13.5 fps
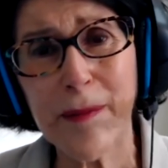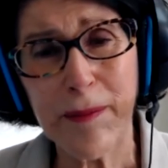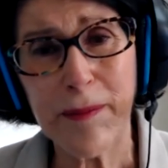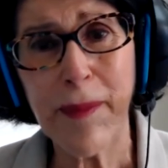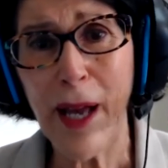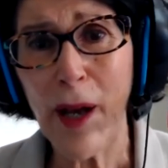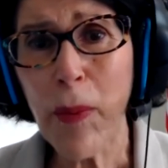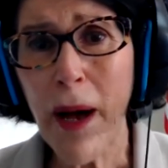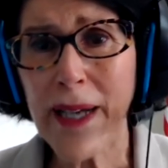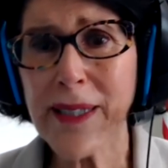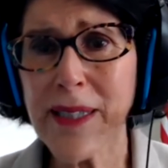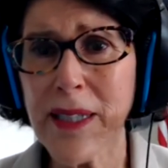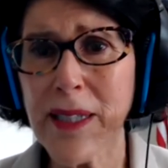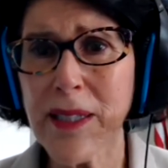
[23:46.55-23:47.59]

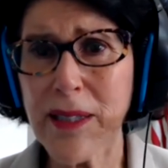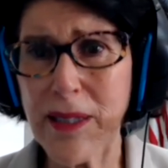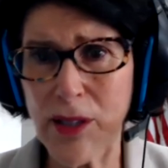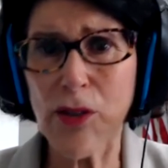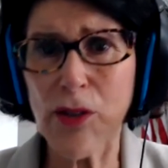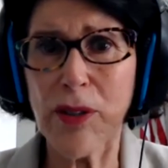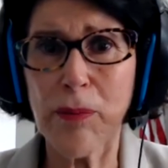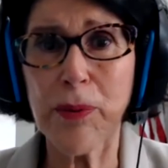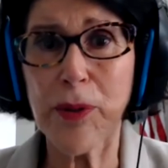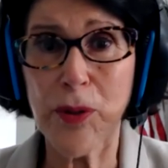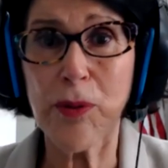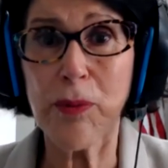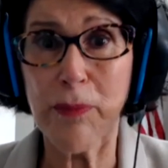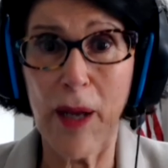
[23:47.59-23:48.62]
mailboxes, the
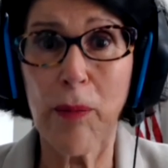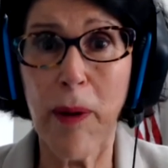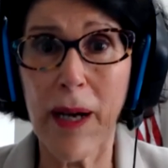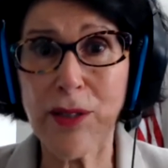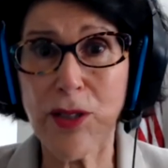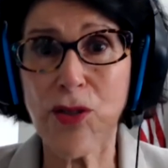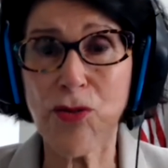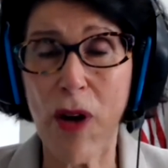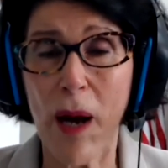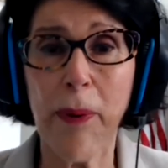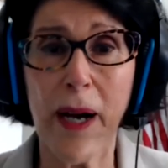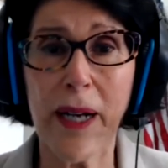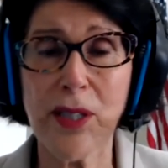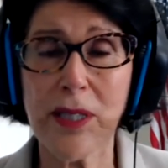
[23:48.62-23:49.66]
blue mailboxes, drop
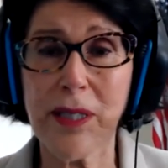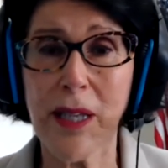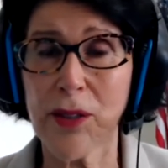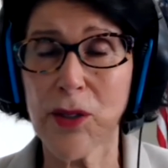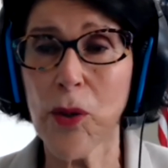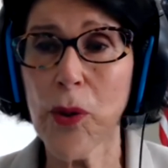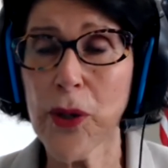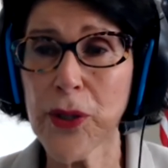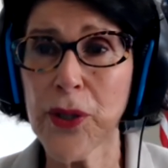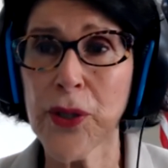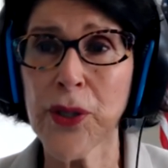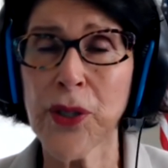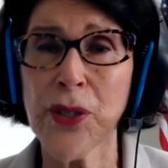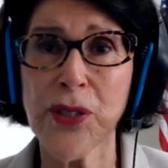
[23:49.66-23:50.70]
boxes on
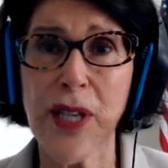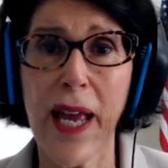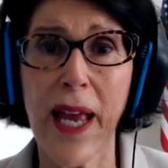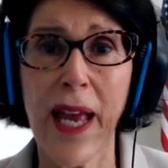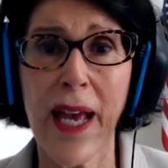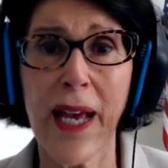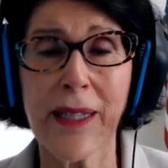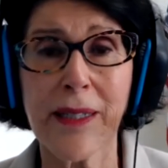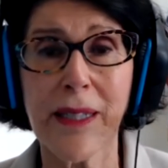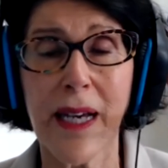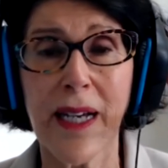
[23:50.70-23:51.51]
corners, and